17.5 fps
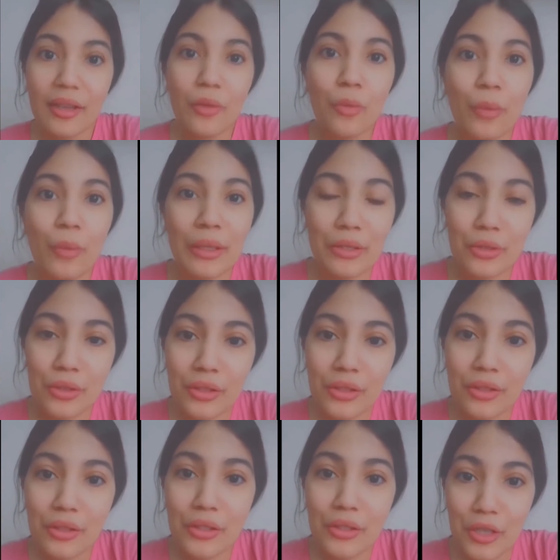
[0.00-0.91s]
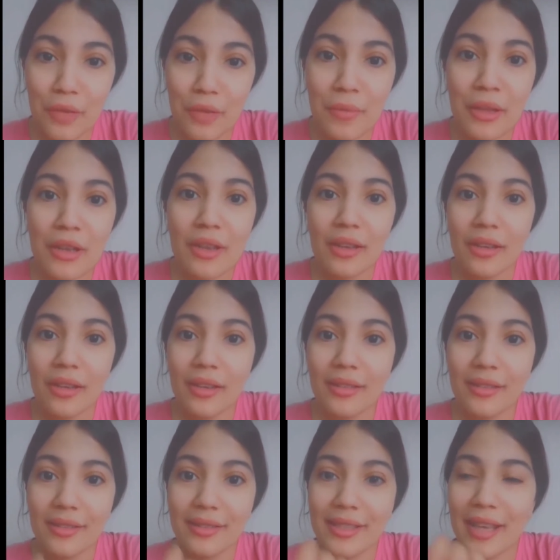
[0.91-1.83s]
What should determine
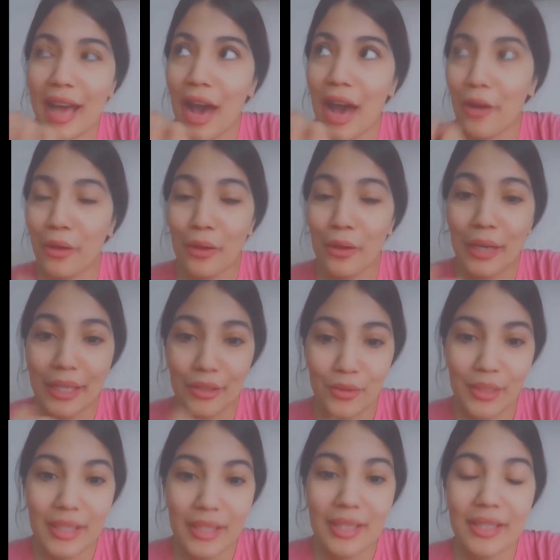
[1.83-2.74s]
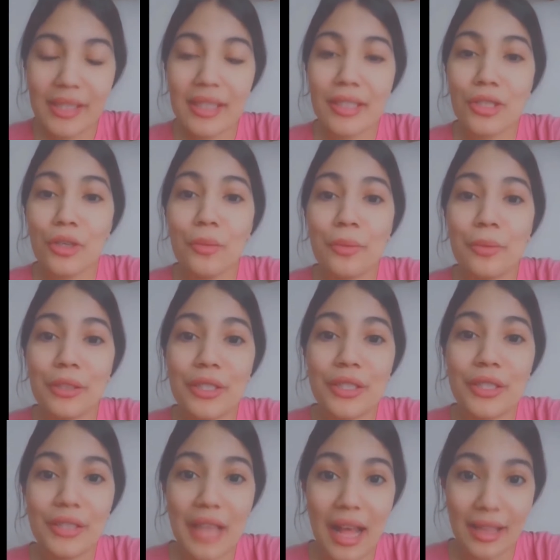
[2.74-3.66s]
how you are treated is your
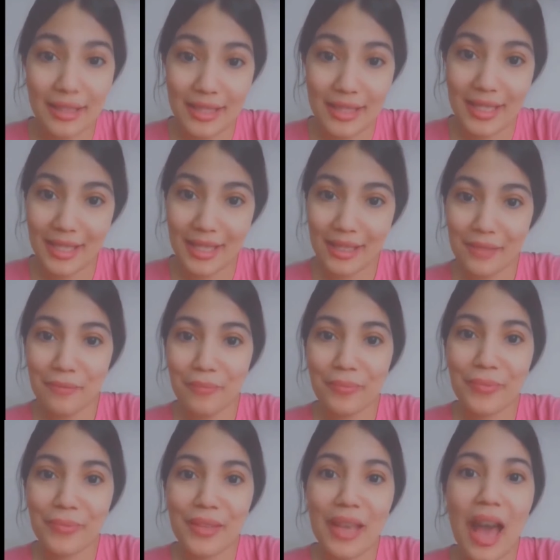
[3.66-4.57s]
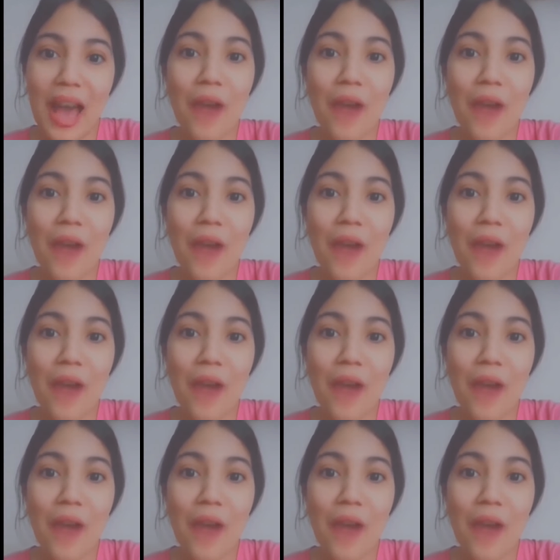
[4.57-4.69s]
personality, how